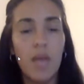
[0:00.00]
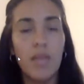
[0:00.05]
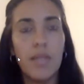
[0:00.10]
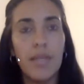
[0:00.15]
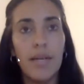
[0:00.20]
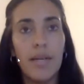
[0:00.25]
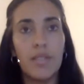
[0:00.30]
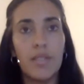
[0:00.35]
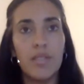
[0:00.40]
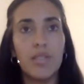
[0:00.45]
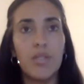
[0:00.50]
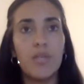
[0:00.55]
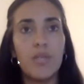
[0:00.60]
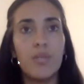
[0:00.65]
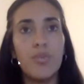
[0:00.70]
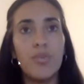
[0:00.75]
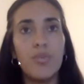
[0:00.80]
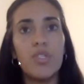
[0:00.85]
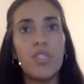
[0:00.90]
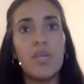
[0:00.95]
Yeah,
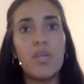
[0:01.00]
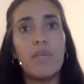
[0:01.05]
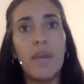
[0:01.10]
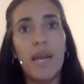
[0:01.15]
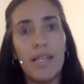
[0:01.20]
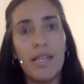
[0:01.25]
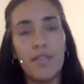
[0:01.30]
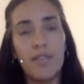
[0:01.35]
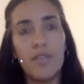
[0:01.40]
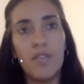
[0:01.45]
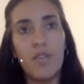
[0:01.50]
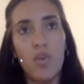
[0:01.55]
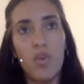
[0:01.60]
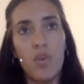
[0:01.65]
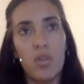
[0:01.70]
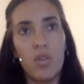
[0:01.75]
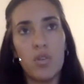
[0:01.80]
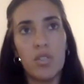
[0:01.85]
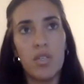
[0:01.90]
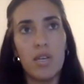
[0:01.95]
so Muse and MindLift, of
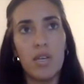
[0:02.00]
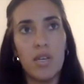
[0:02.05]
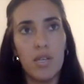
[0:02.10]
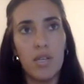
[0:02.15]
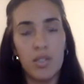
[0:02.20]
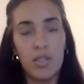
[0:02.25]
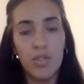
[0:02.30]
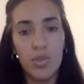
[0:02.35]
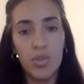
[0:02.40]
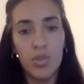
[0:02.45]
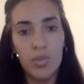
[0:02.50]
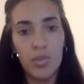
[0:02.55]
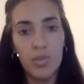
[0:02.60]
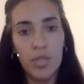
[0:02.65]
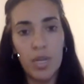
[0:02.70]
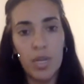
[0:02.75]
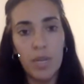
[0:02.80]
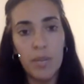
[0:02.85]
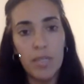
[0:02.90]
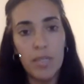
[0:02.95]
course, are two
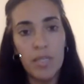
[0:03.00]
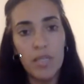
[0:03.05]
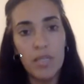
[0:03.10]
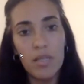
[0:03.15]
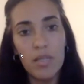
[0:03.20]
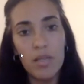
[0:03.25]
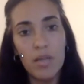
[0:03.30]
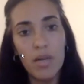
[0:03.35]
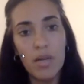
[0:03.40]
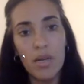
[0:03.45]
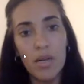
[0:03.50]
different companies.